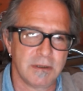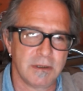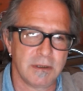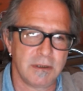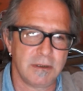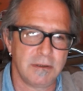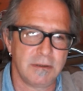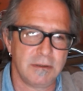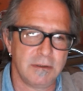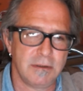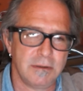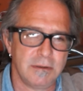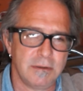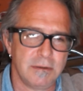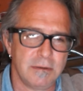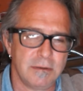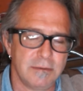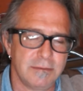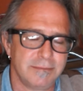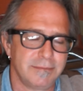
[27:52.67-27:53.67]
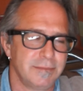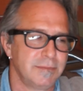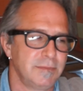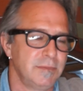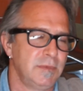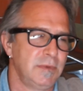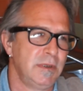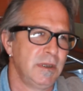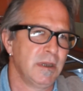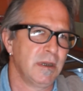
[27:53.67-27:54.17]
the
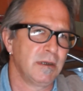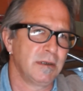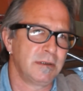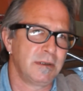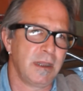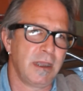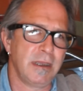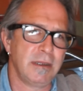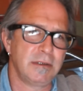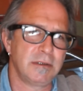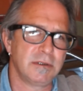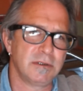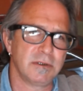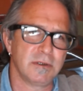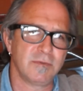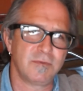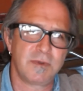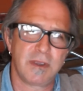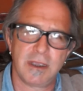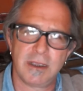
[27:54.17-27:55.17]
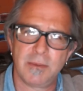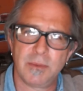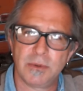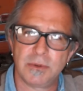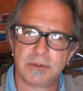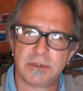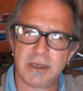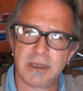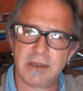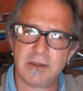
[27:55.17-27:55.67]
young nature of
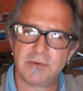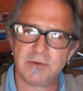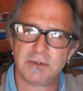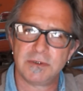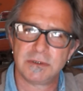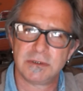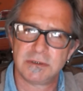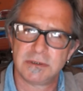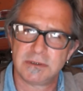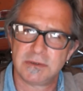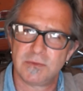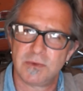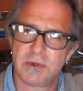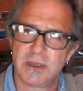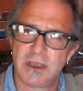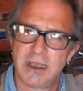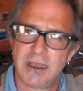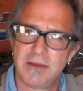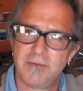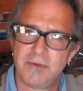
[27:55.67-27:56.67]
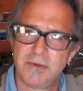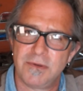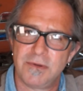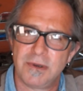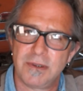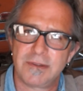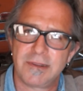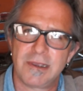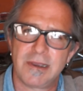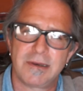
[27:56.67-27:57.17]
cable television and what have you
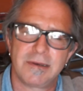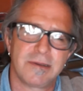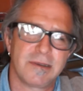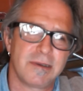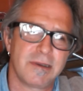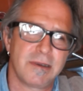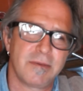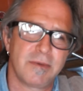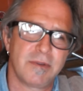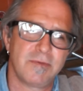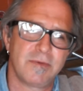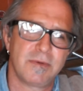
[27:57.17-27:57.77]
at that time.